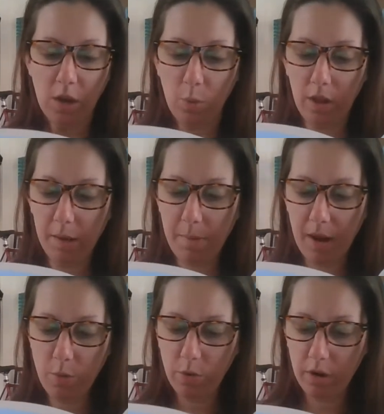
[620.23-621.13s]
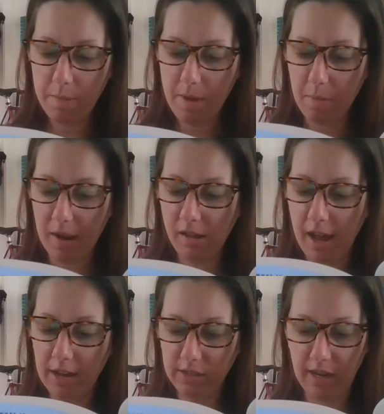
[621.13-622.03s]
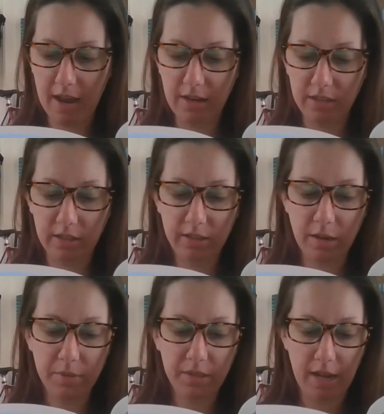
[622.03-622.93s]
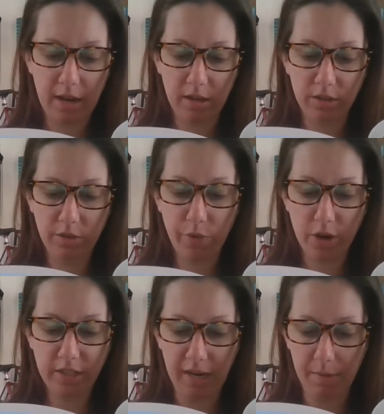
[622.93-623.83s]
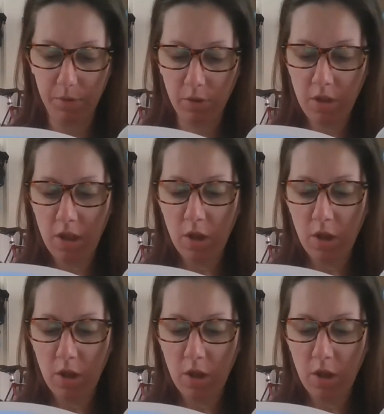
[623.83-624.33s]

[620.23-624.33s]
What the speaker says: While I might worry about my class status in some settings, for example,